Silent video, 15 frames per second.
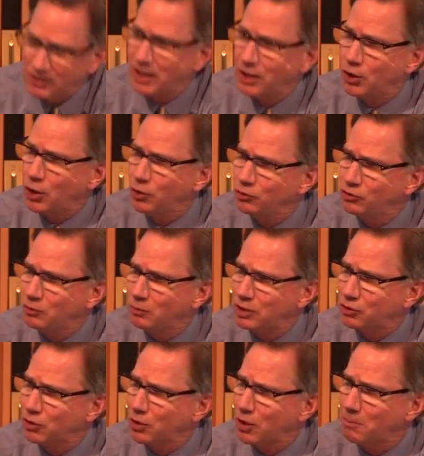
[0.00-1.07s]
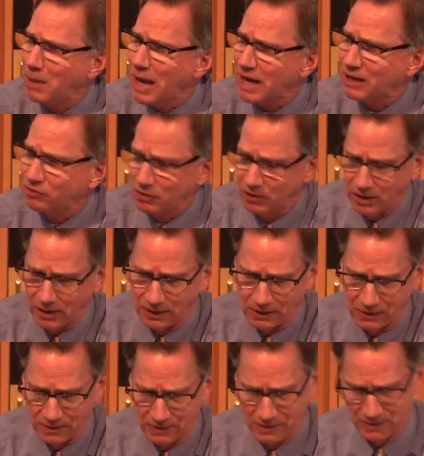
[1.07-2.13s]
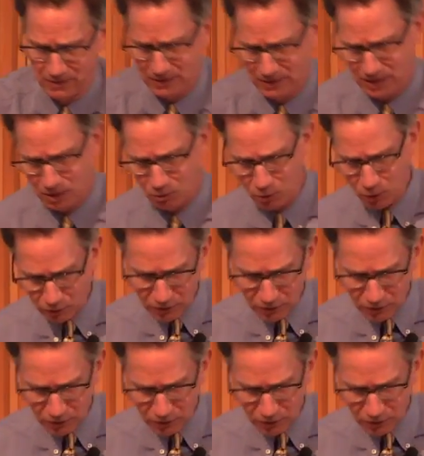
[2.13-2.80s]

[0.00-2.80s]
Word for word: than those that we turn our backs on. World